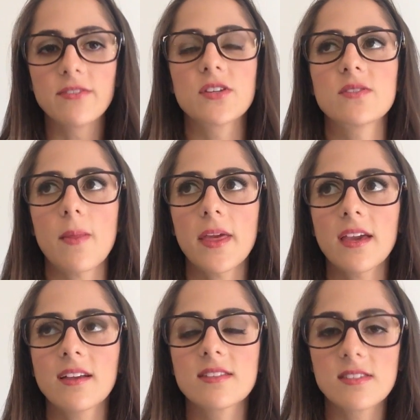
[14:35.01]
So if
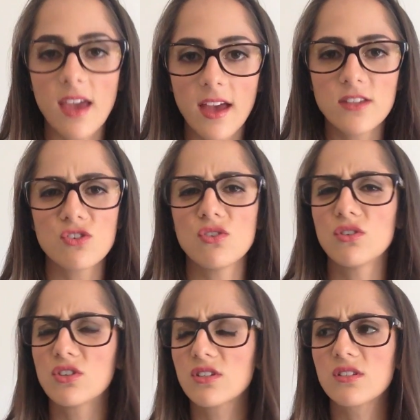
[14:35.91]
something scares
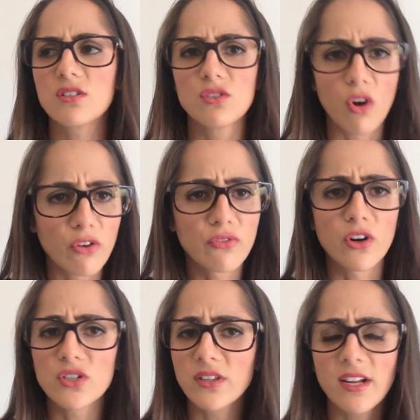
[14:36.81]
you, just go
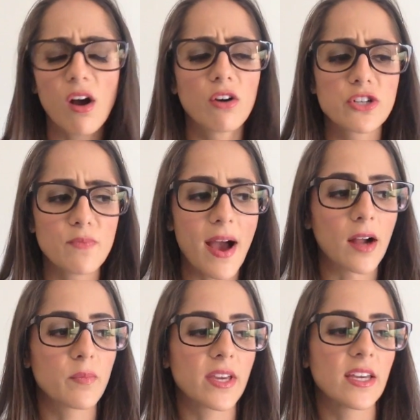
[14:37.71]
for it. Don't let it hold you
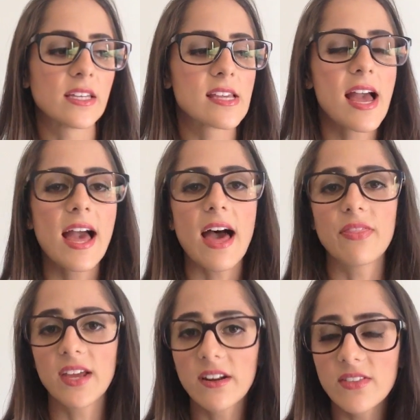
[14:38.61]
back, because at
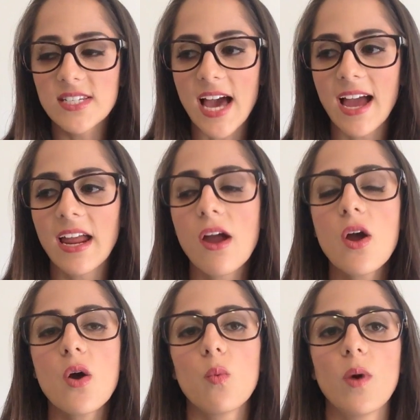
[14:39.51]
the end of the day,
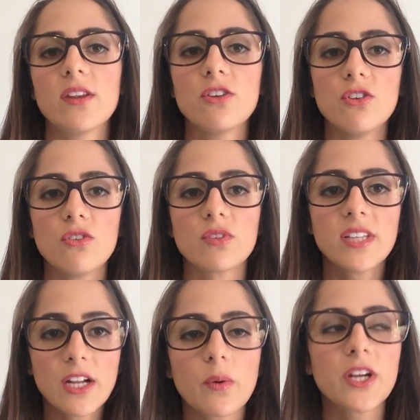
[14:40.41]
when you
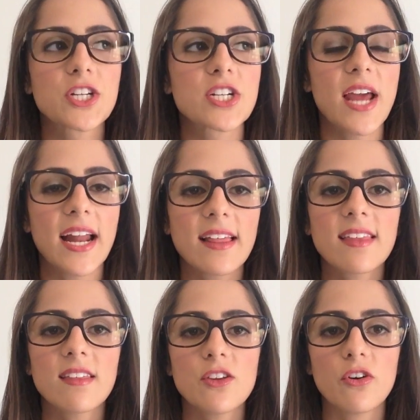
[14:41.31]
relinquish
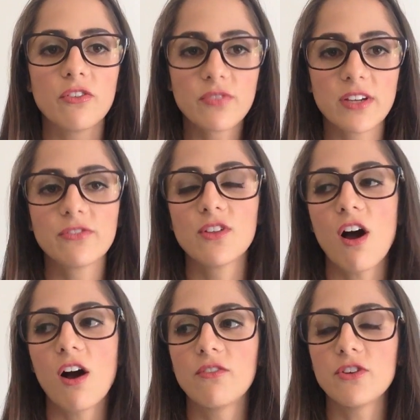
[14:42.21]
anything that you're fearful
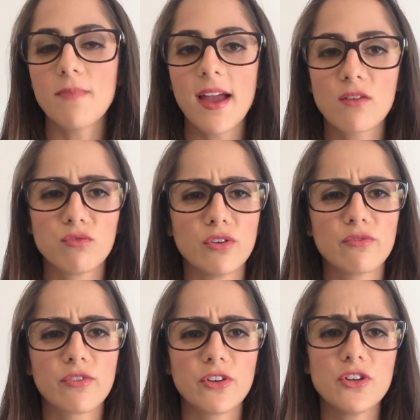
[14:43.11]
of, you make room
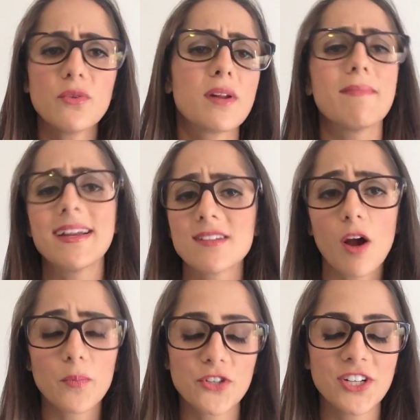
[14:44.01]
for new and amazing
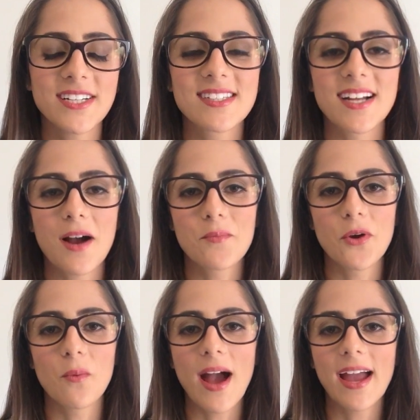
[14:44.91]
opportunities to come
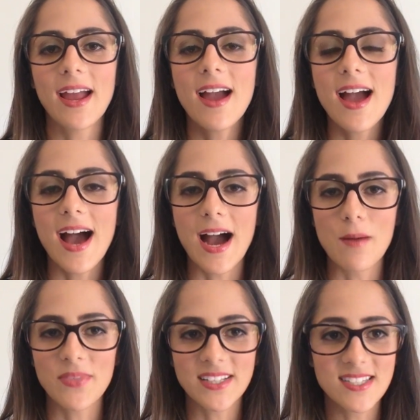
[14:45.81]
your way.
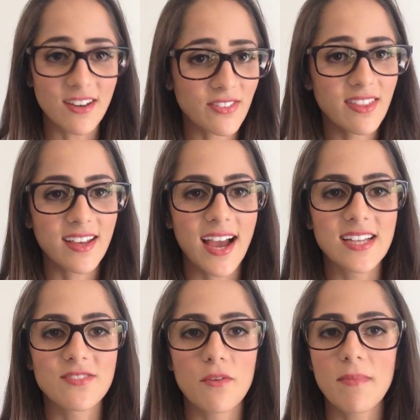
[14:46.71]
That's definitely the
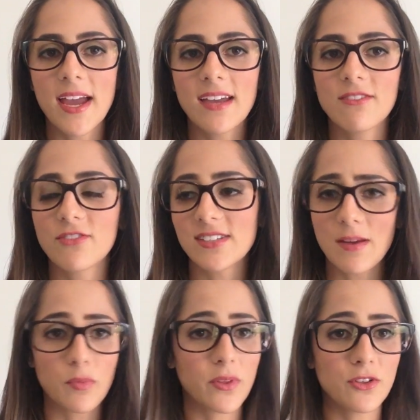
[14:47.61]
case for me, for
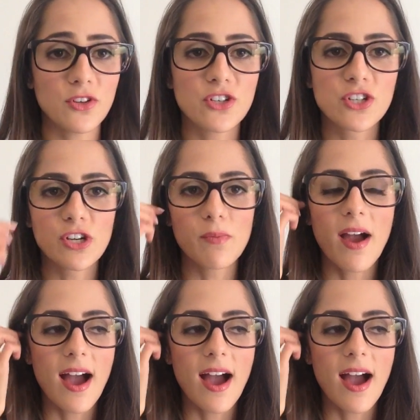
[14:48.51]
example, with YouTube.